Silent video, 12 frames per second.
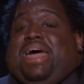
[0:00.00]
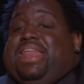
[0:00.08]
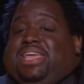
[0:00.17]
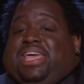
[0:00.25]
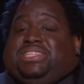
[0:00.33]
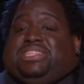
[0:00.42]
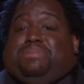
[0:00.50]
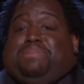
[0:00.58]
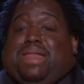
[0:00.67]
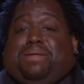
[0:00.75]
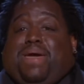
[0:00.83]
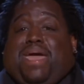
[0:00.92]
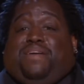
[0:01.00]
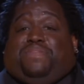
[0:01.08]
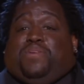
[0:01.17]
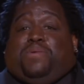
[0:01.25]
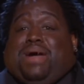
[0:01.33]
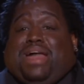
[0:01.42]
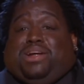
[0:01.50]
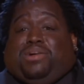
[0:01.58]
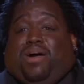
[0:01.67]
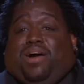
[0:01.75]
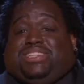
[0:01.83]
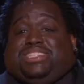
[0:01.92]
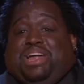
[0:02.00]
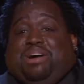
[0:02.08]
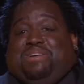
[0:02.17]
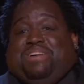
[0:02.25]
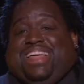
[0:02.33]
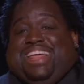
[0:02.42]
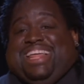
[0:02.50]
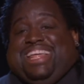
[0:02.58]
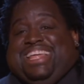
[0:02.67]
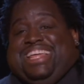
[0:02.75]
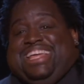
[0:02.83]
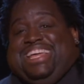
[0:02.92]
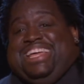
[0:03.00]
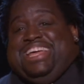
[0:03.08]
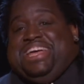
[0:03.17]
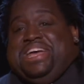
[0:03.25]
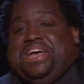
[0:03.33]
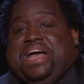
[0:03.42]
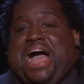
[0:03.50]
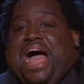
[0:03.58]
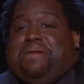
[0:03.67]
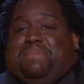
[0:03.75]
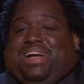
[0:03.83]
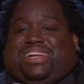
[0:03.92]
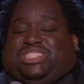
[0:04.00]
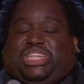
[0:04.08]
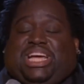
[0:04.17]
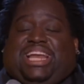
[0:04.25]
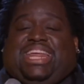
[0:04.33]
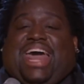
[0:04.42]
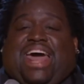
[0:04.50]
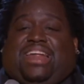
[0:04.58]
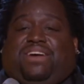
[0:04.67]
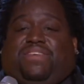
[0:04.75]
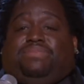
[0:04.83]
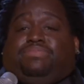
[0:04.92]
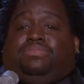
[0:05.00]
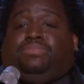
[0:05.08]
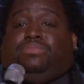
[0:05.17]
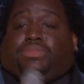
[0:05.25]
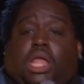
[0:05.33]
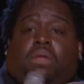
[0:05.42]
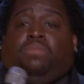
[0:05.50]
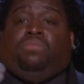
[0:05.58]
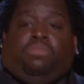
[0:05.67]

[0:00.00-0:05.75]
By the kitchen, by the bathroom, by the garage door. I'll make a chili out of it.